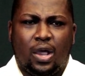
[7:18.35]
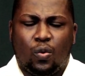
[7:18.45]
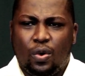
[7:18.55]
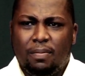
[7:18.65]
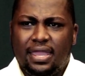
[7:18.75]

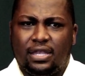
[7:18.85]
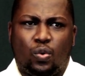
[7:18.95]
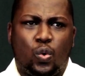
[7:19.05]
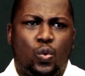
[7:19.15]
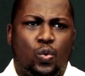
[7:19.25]
women
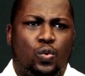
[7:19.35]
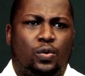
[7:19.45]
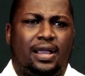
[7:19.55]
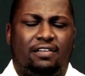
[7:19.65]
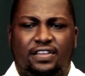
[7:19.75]
who
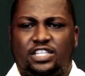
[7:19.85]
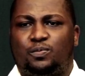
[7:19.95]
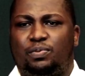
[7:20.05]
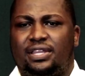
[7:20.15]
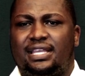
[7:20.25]
have
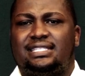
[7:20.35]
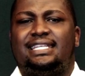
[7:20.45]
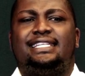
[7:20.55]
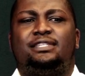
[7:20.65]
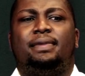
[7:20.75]
experienced
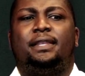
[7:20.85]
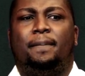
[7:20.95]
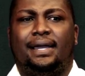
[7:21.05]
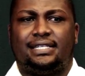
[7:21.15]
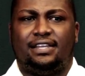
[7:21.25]
intimate
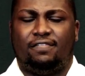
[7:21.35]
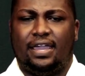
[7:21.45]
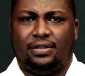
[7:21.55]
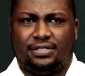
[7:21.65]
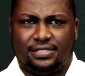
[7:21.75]
partner
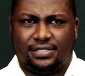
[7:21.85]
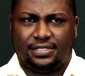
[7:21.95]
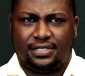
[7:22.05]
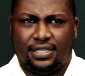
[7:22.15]
violence,